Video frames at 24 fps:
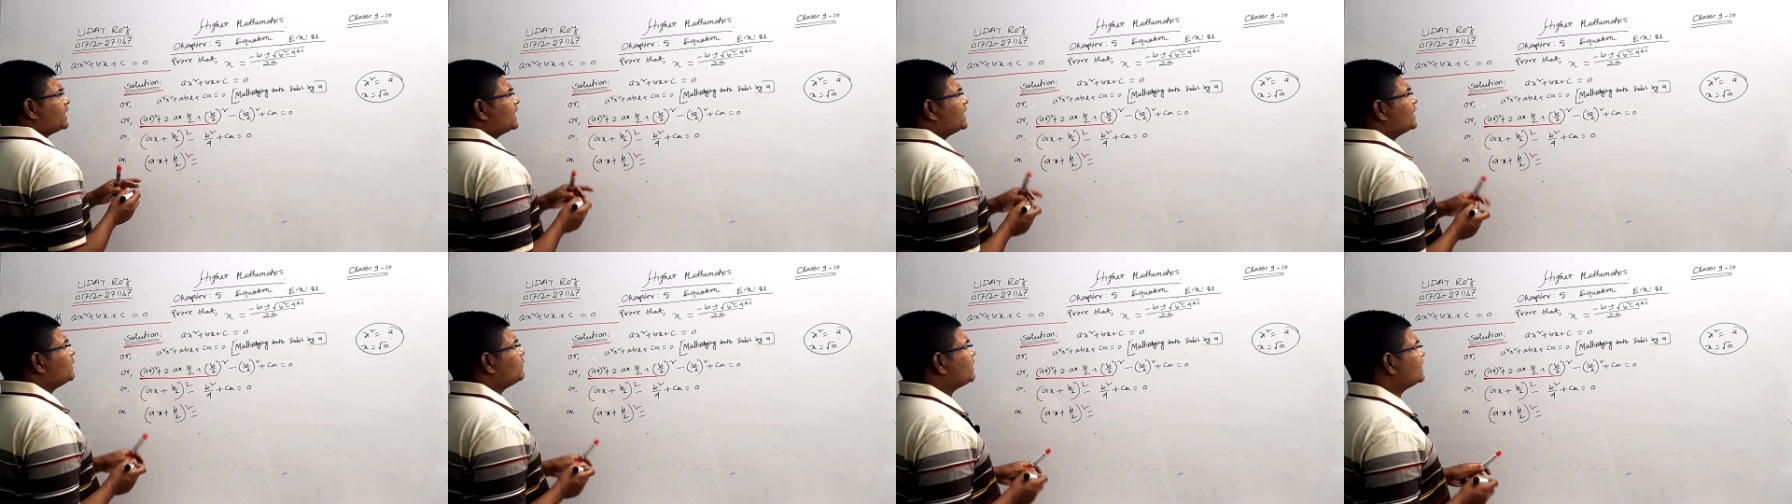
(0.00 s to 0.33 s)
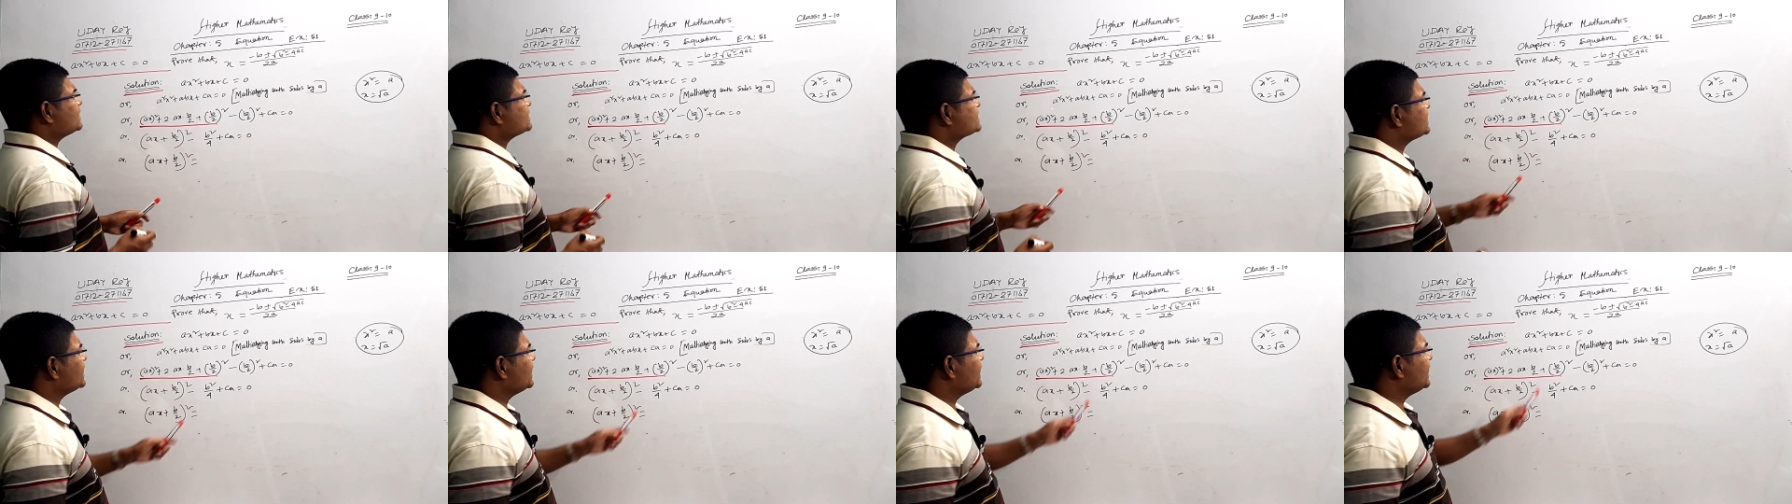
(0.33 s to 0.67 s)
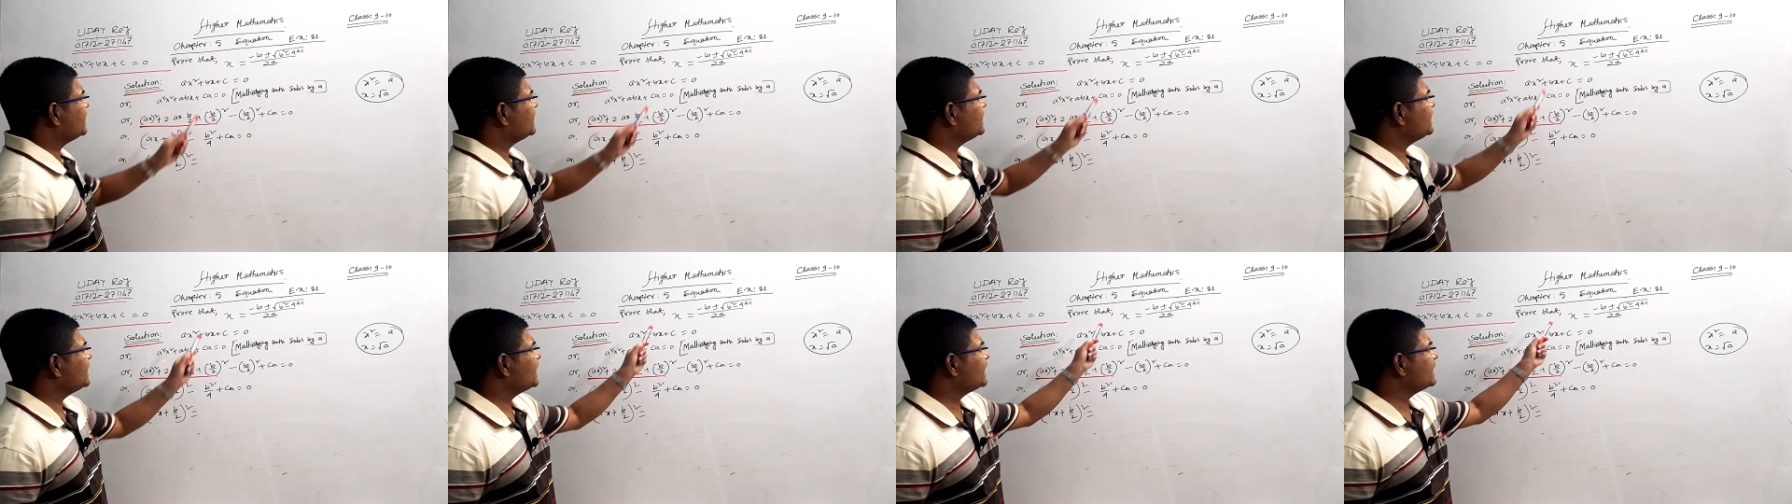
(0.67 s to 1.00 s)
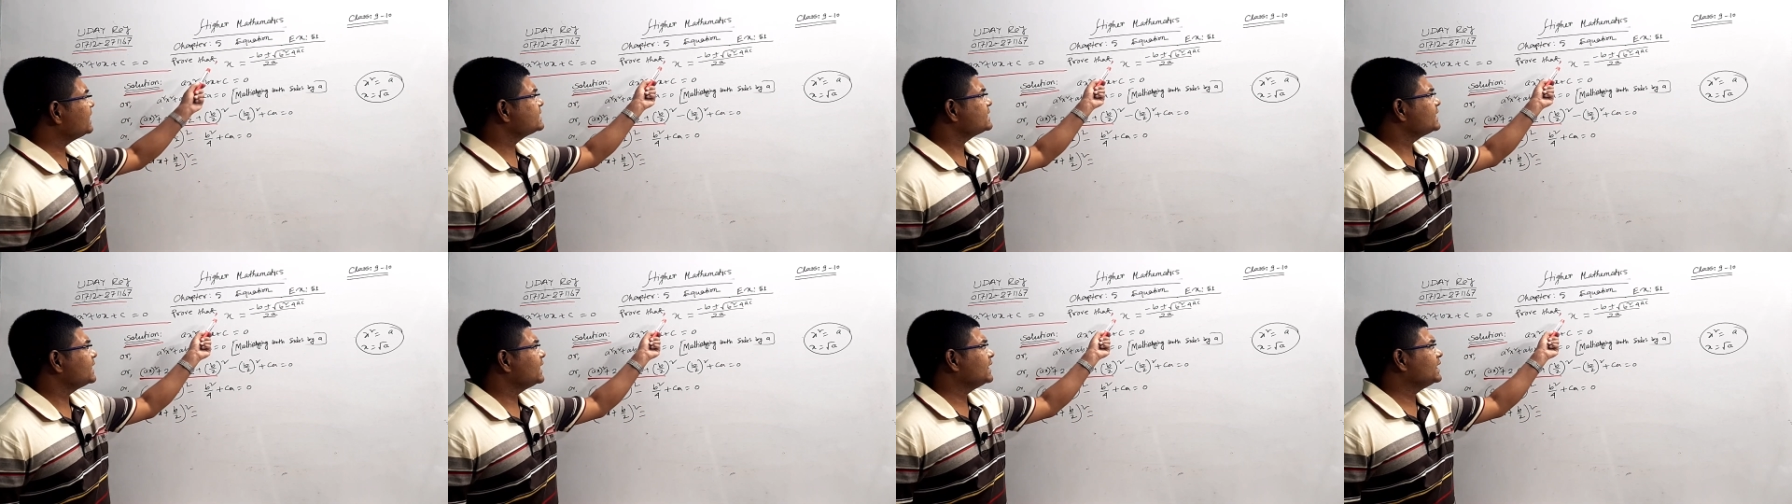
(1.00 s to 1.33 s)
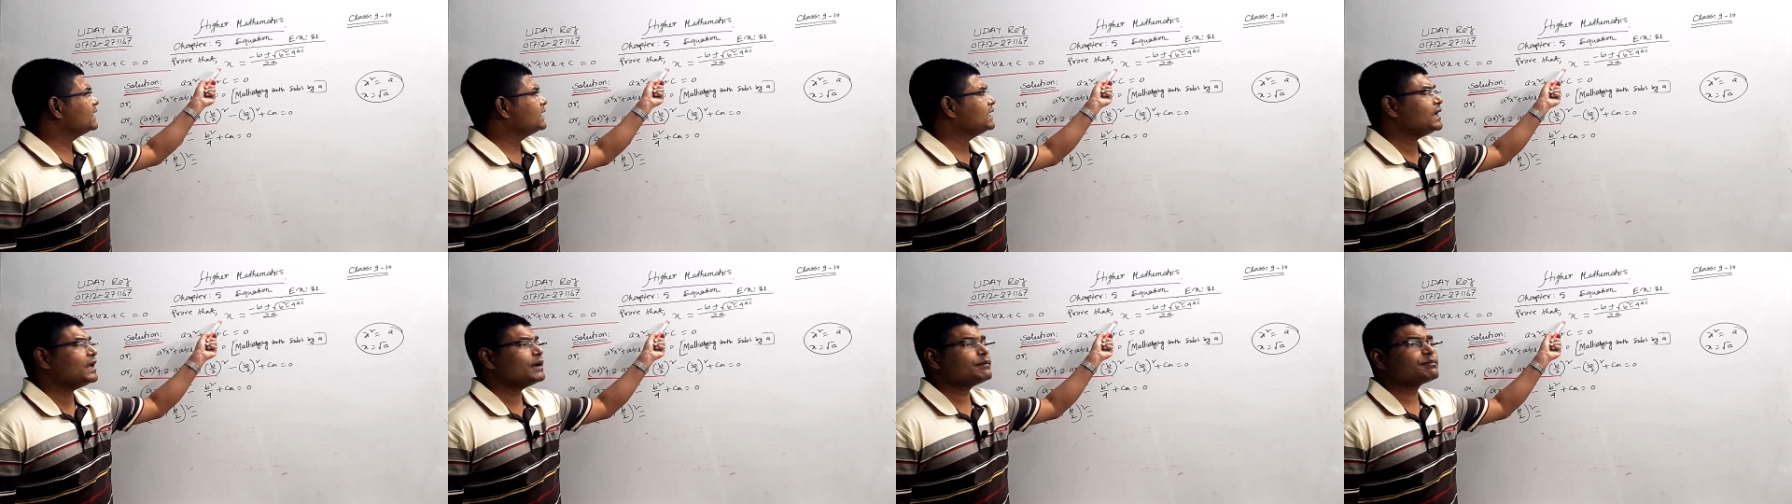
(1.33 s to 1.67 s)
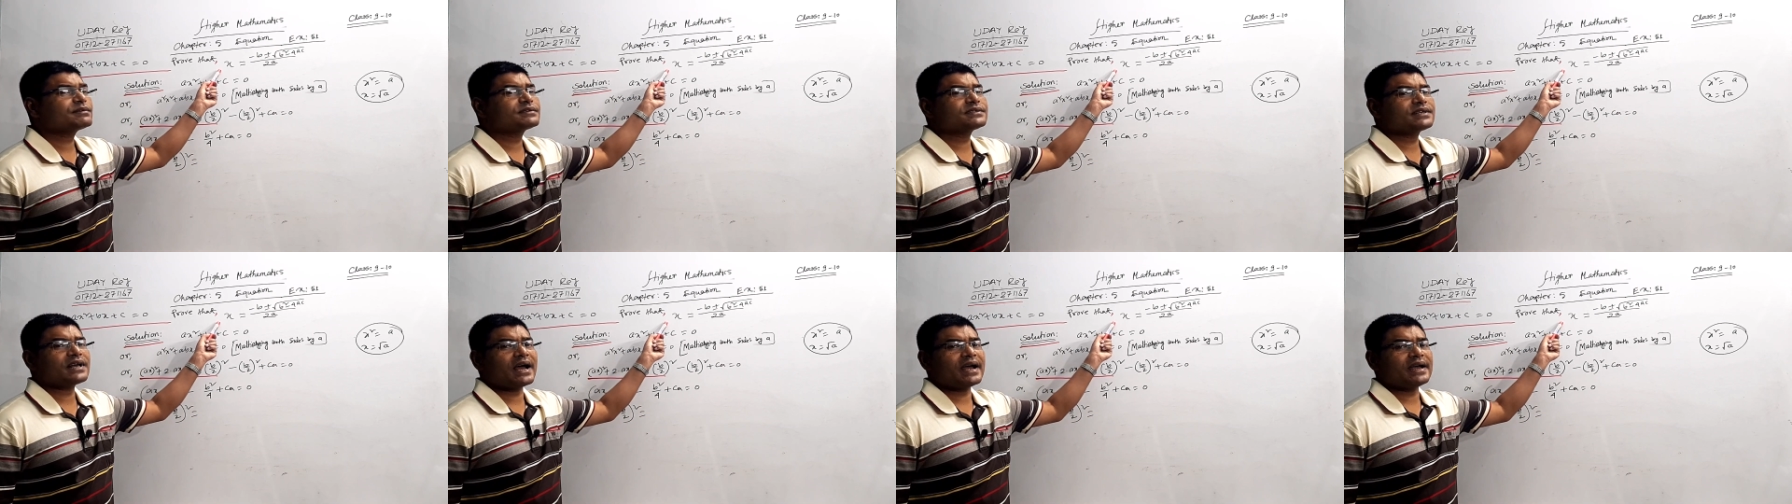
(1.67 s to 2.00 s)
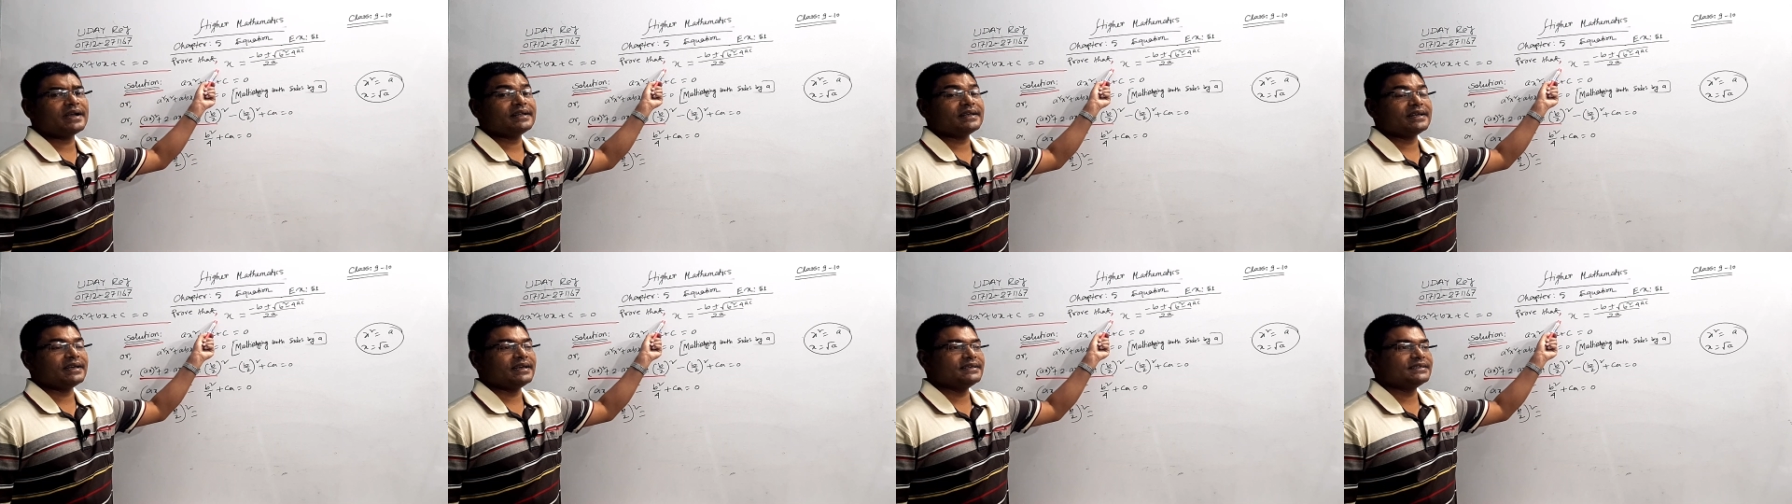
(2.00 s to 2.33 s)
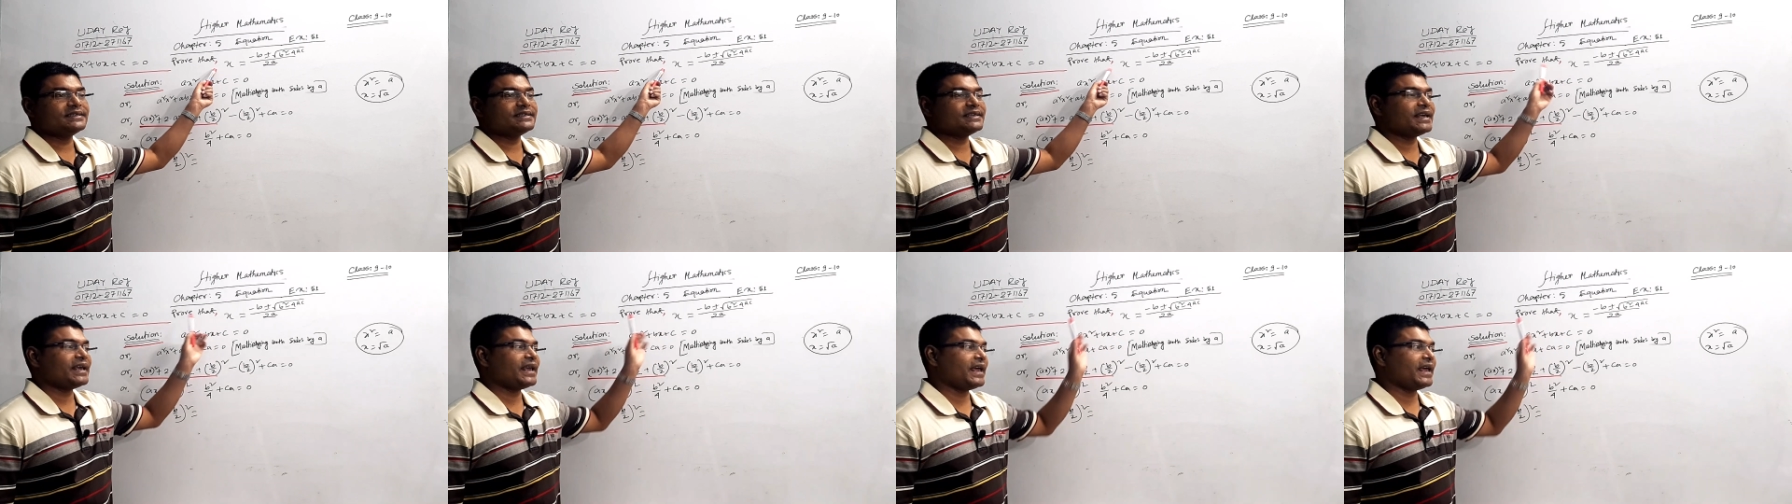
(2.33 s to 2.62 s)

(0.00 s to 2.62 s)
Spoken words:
you can say here is in left side is